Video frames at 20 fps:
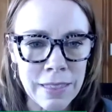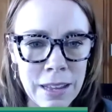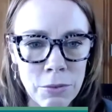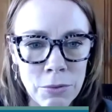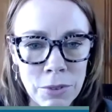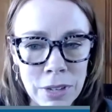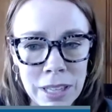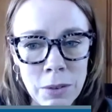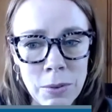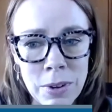and they
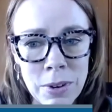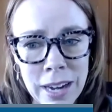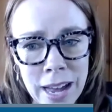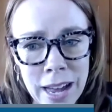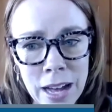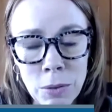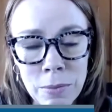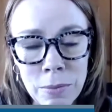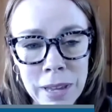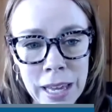really want to
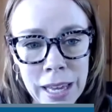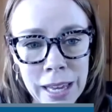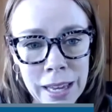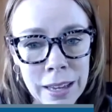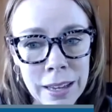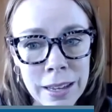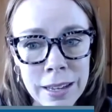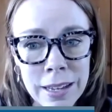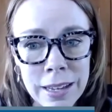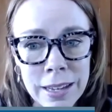help
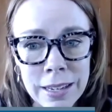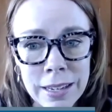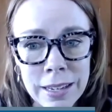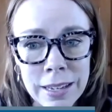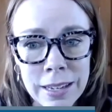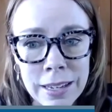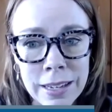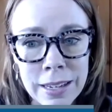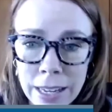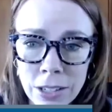me
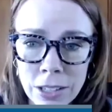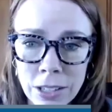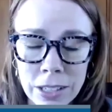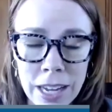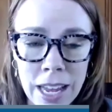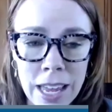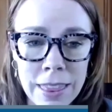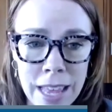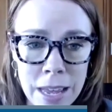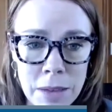get legal.
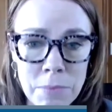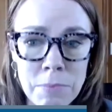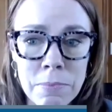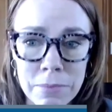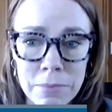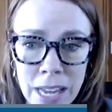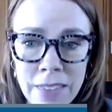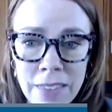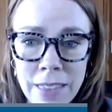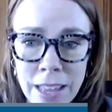Can they,
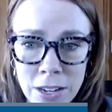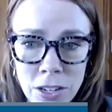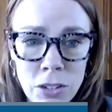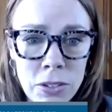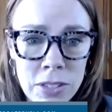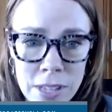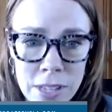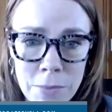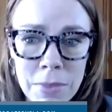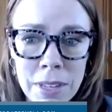can they do
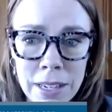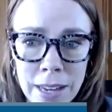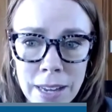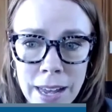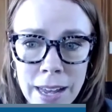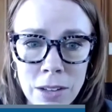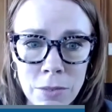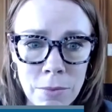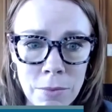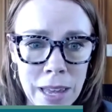something to
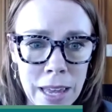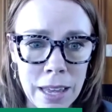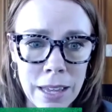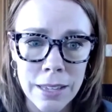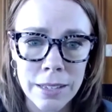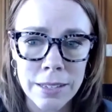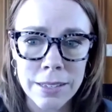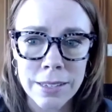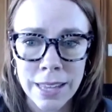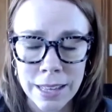help me
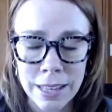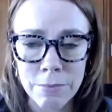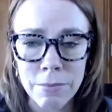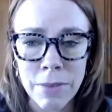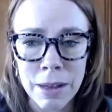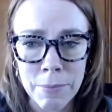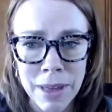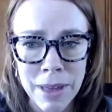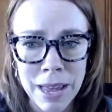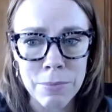get
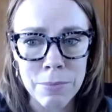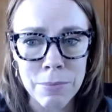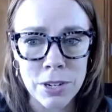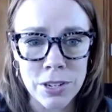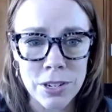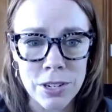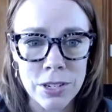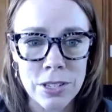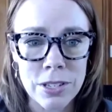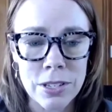my
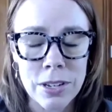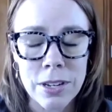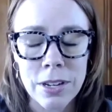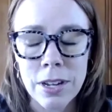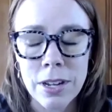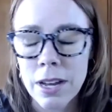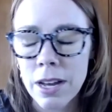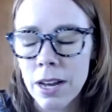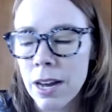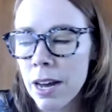papers?
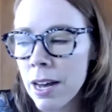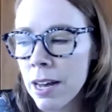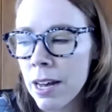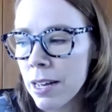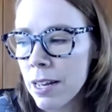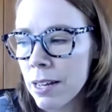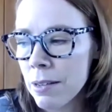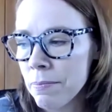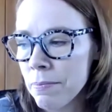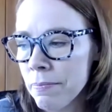
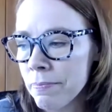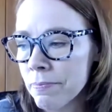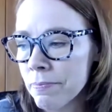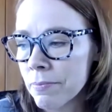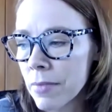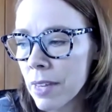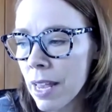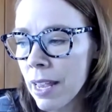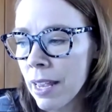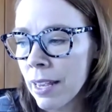Um,
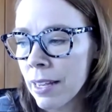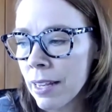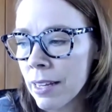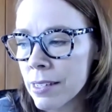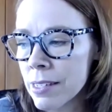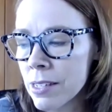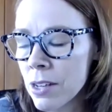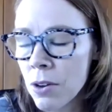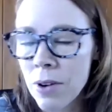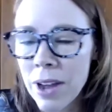
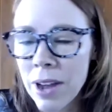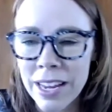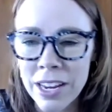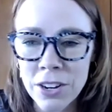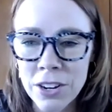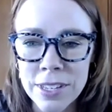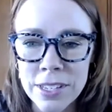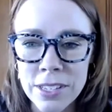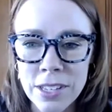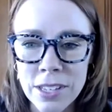and so I
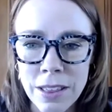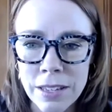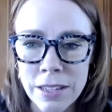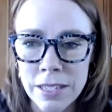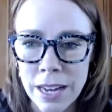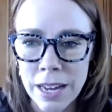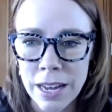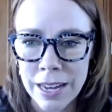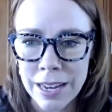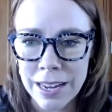hear this all the
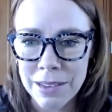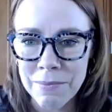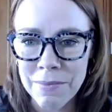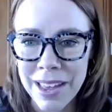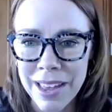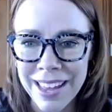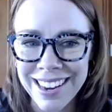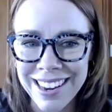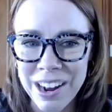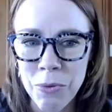time,
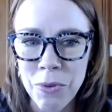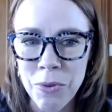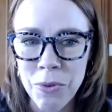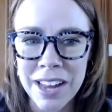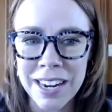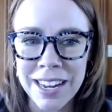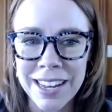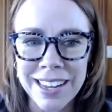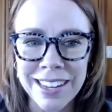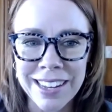and I
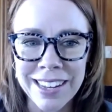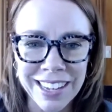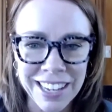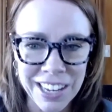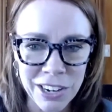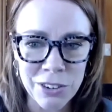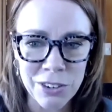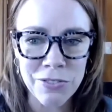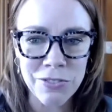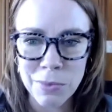want to
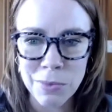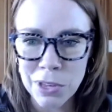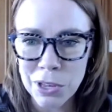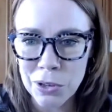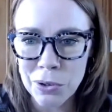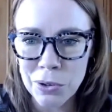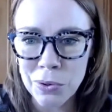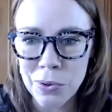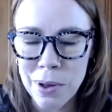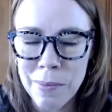hear from
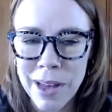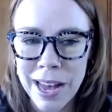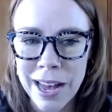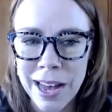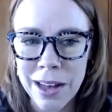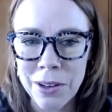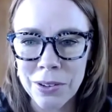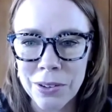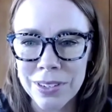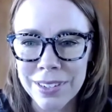you
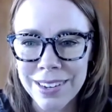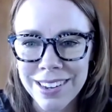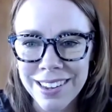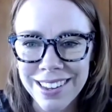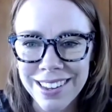about